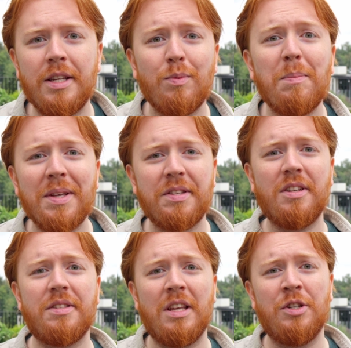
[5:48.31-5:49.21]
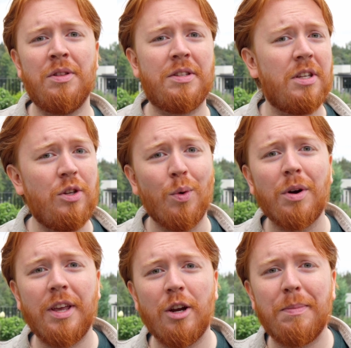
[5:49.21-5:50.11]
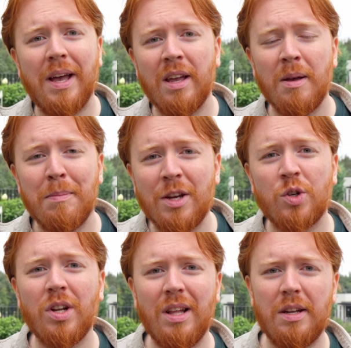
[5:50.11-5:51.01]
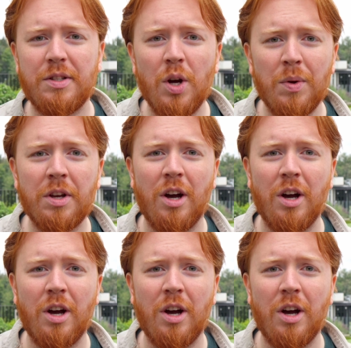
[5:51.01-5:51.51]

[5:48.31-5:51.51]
Did we miss an essential that's in your gear bag? Make sure to let us know in the